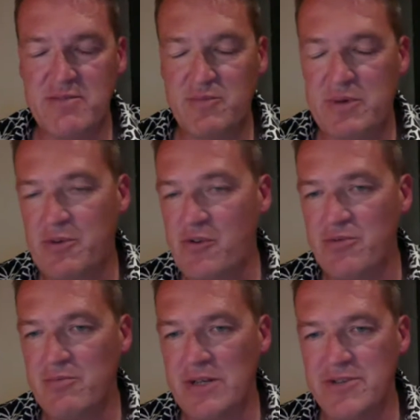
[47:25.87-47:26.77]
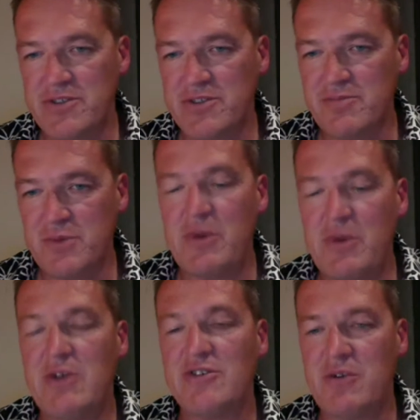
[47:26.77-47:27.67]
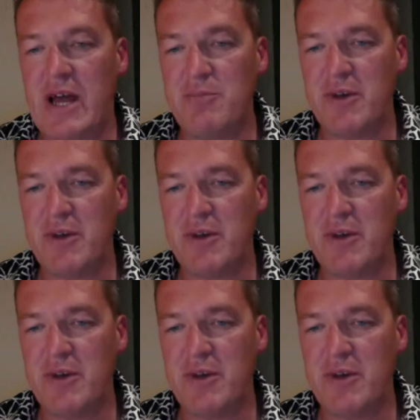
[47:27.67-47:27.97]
we're not too late,